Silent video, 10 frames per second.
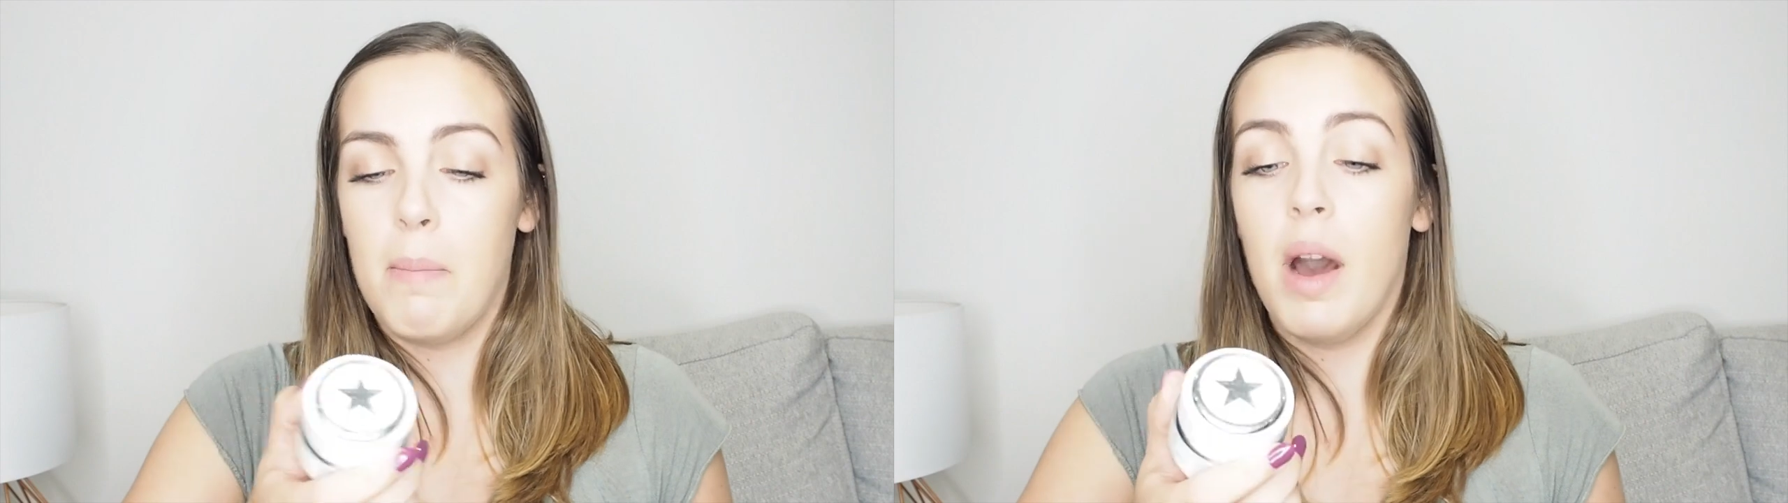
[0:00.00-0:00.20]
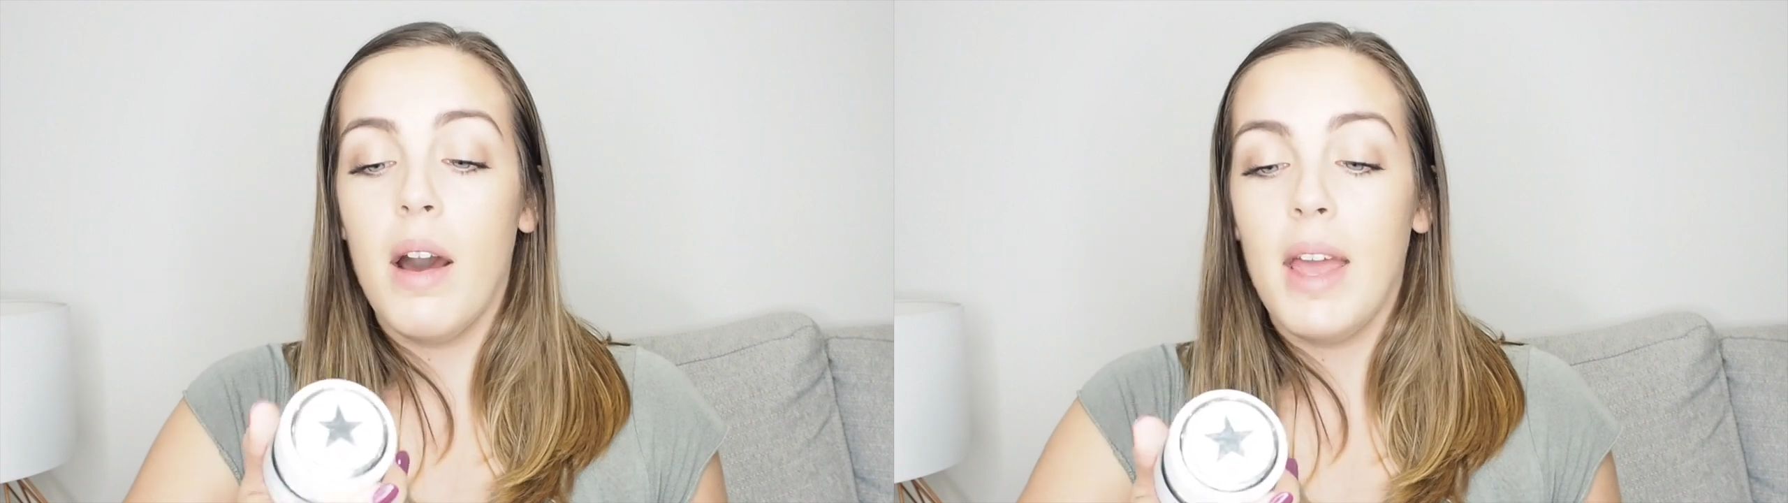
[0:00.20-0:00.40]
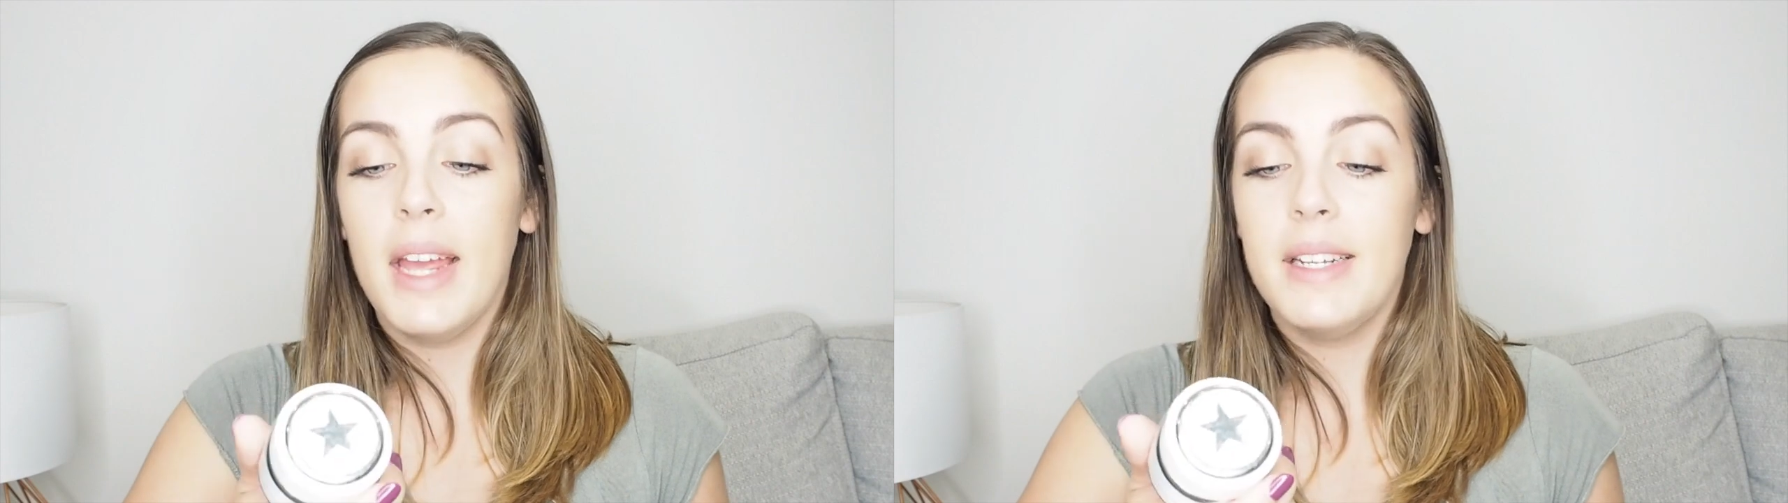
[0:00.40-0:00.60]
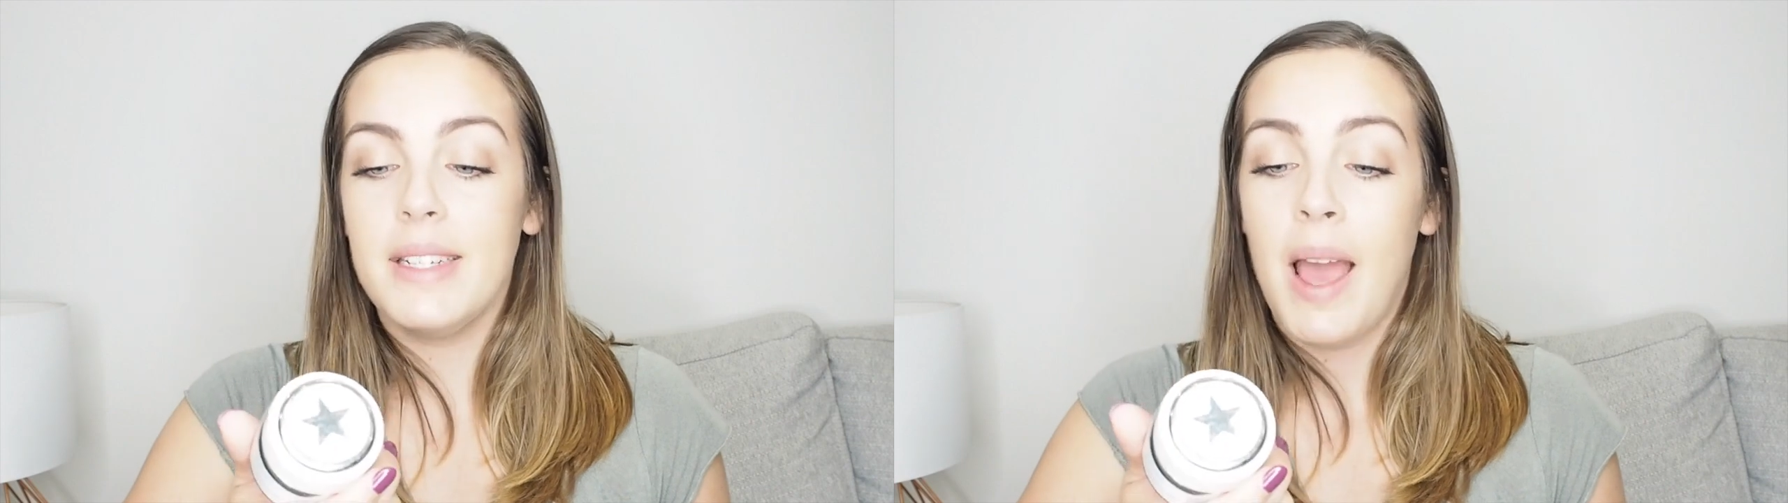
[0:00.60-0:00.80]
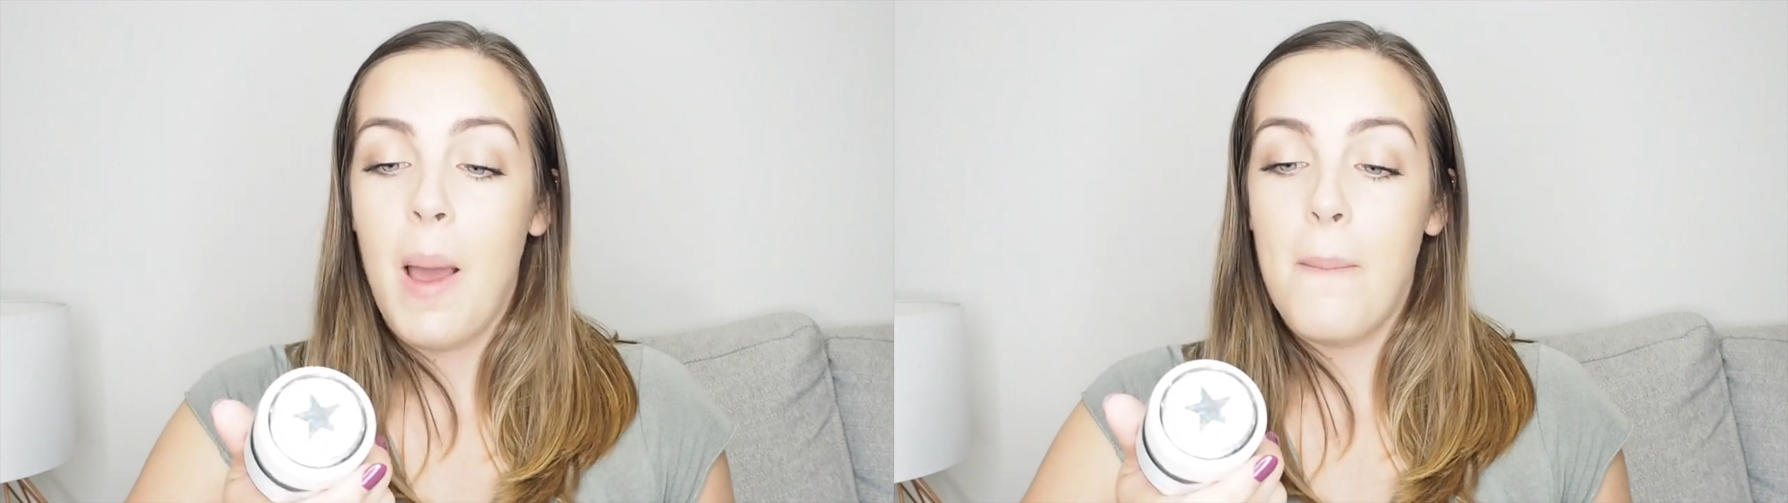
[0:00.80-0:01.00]
mind,
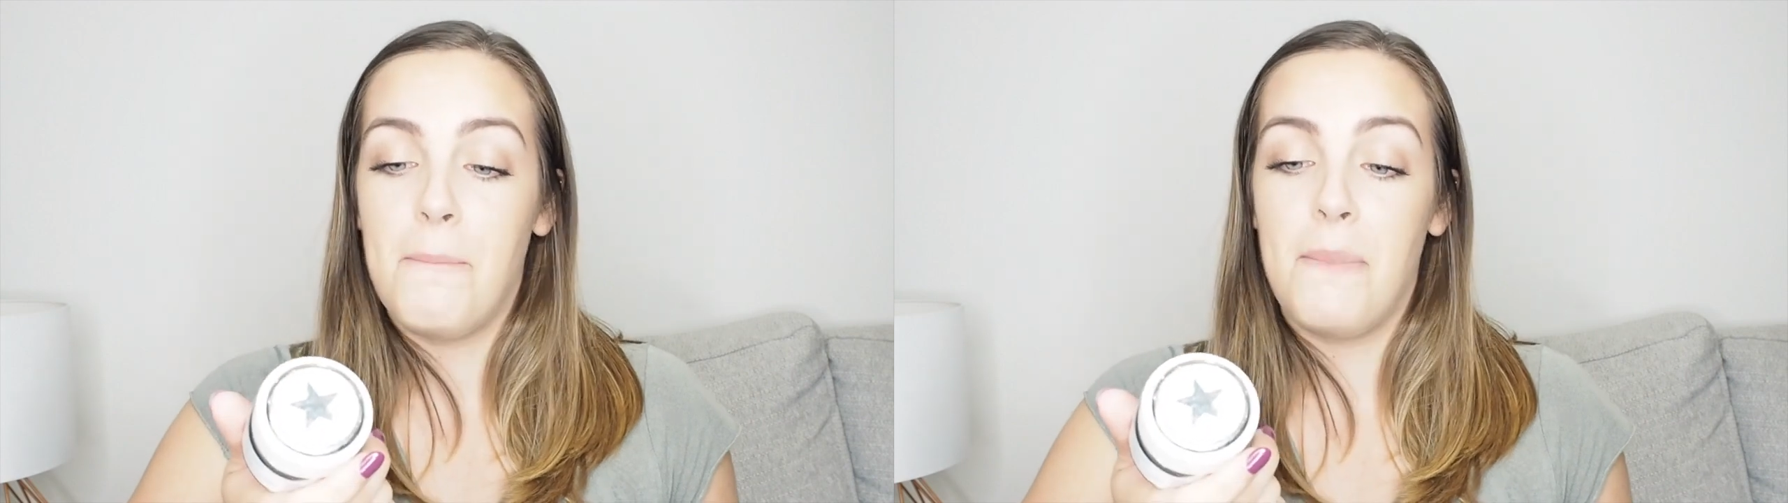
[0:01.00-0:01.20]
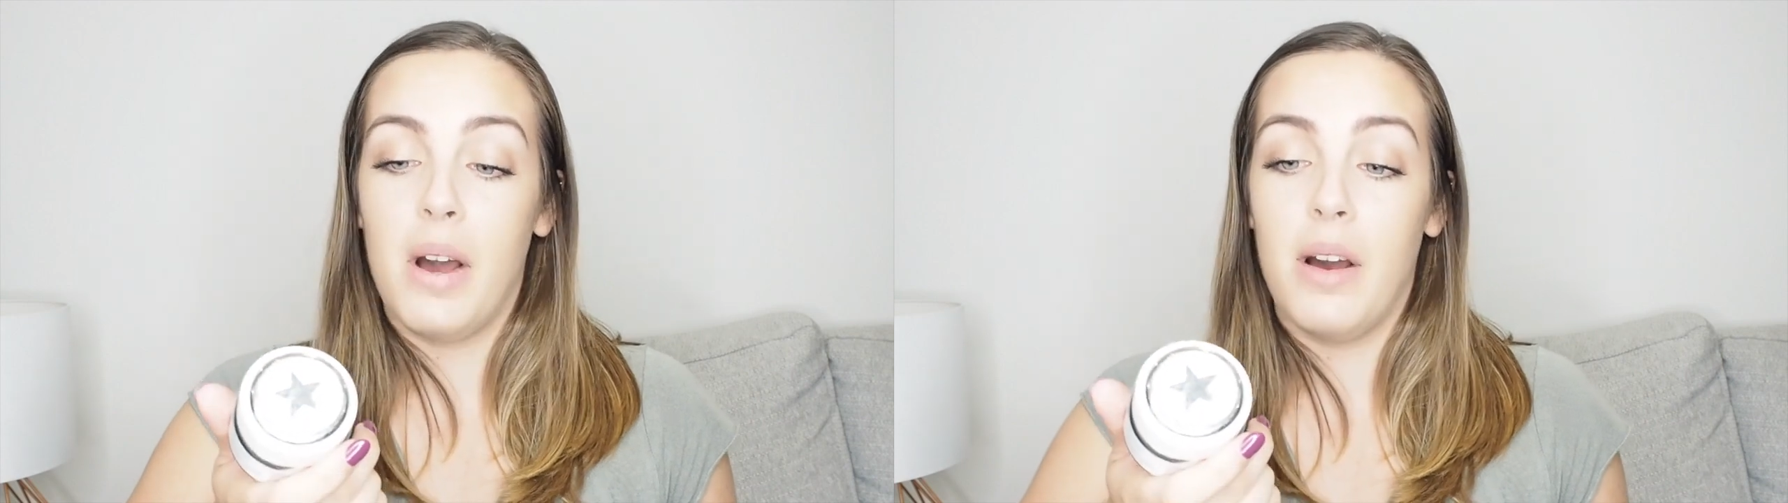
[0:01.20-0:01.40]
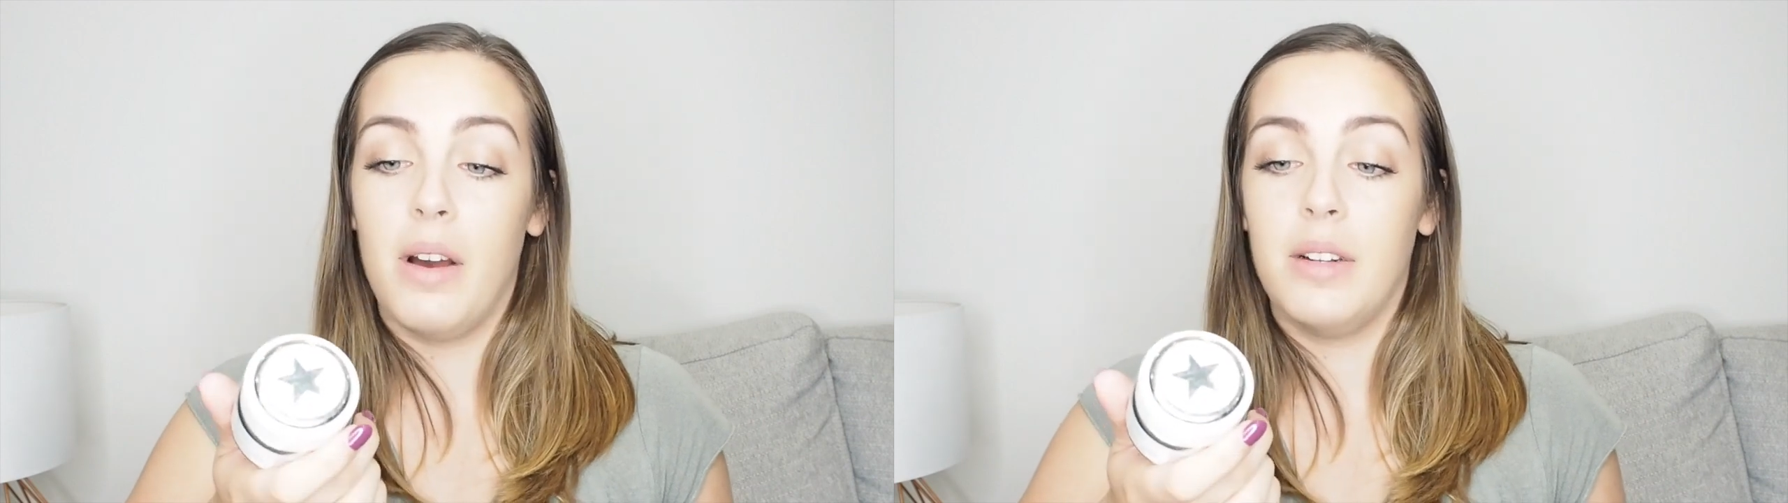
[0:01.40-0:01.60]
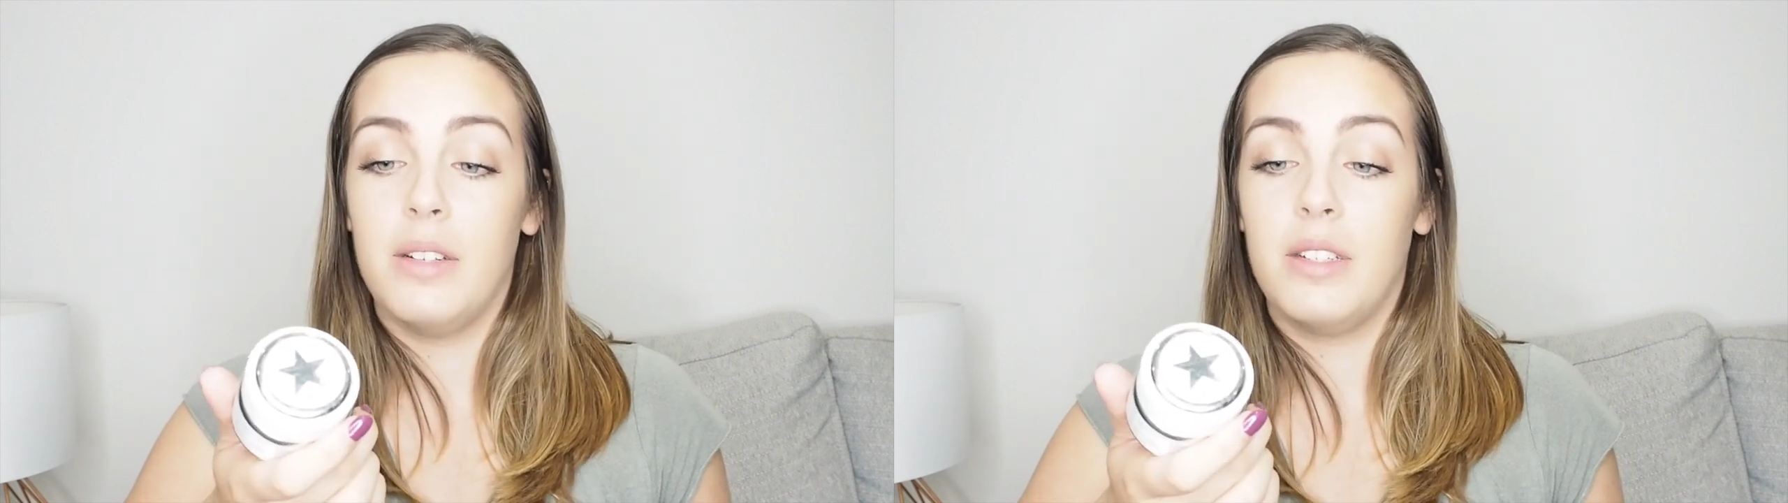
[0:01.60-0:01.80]
but